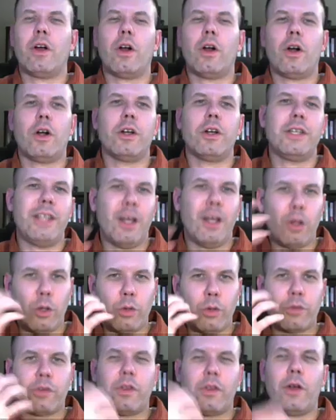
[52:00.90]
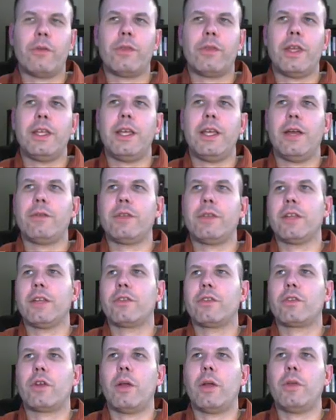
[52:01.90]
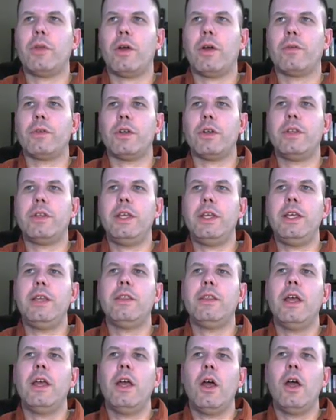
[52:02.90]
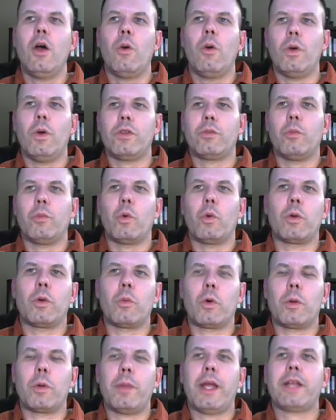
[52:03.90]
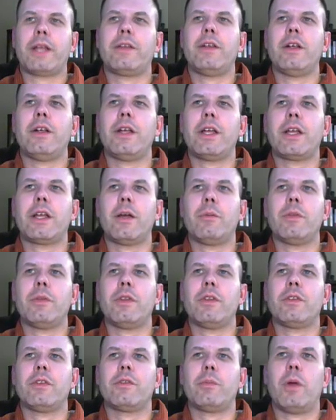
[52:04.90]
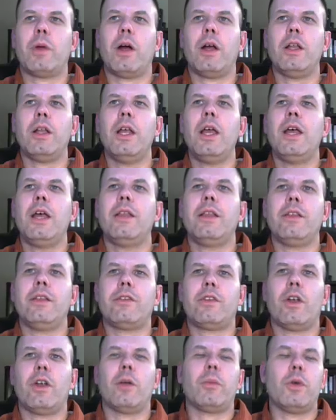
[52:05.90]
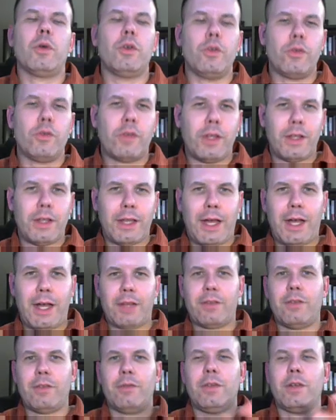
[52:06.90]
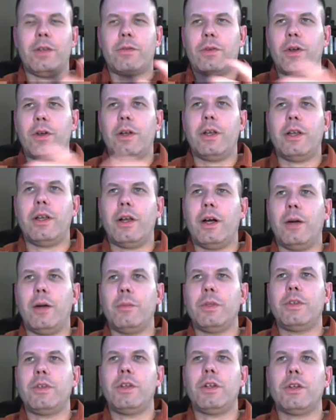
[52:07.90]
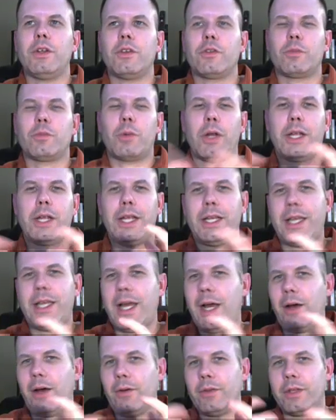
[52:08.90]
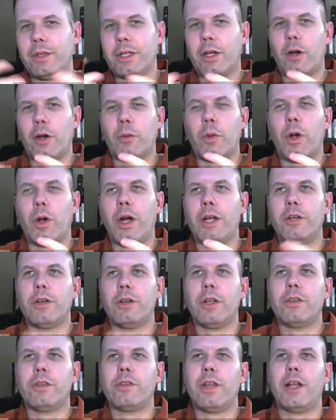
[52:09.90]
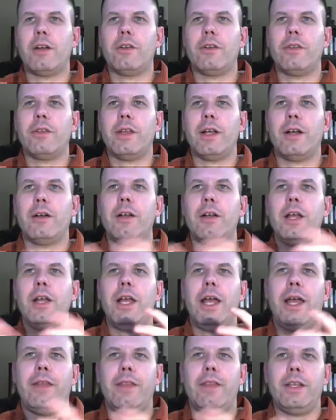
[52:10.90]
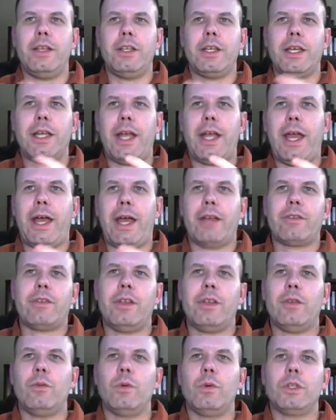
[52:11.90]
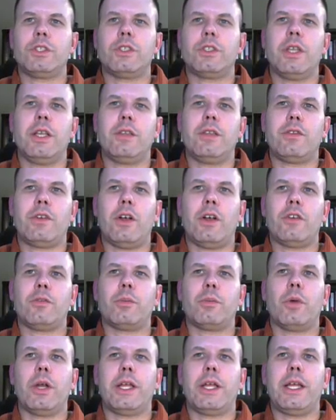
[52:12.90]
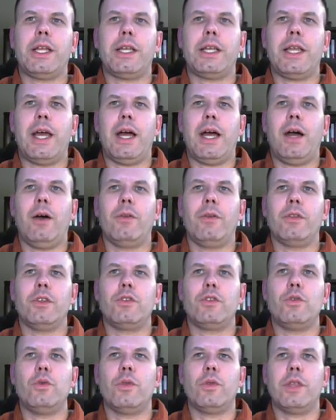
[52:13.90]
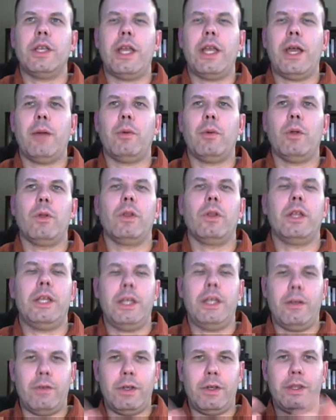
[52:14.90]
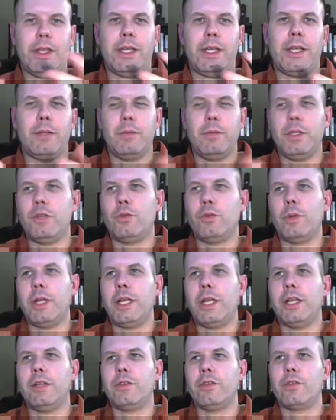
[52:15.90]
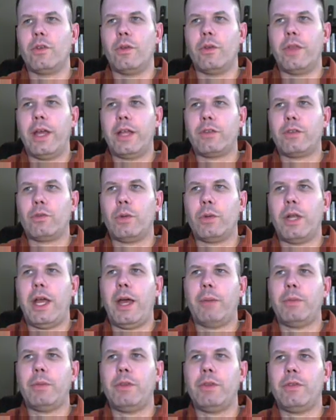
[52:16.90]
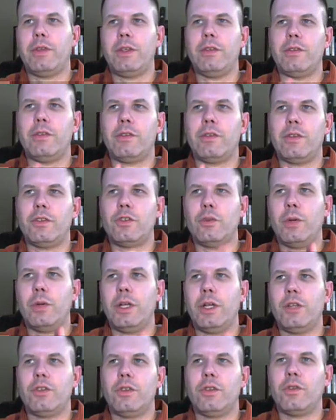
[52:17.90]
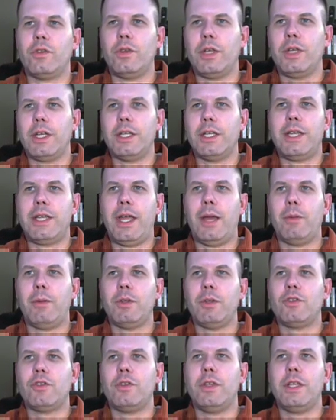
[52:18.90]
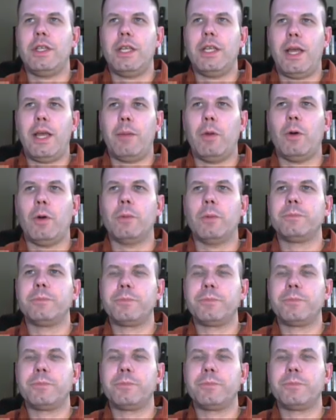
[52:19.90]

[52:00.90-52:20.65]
hard yellow stuff that you have to get scraped off your teeth. Once more and more bacteria come to the spot, they start producing lots of different materials, breaking down the carbohydrates that are there, and then you get acid, which then starts breaking down the tooth enamel and everything in between. And so that's what happens in these situations. So you get damage to the enamel,